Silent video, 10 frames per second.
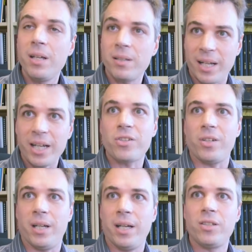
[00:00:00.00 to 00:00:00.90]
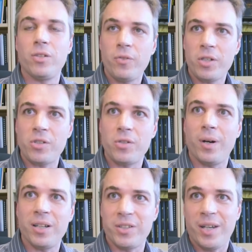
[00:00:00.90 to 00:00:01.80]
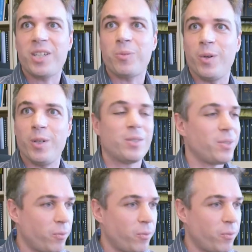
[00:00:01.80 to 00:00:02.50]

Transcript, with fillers: then actually it's sufficient to ask your experts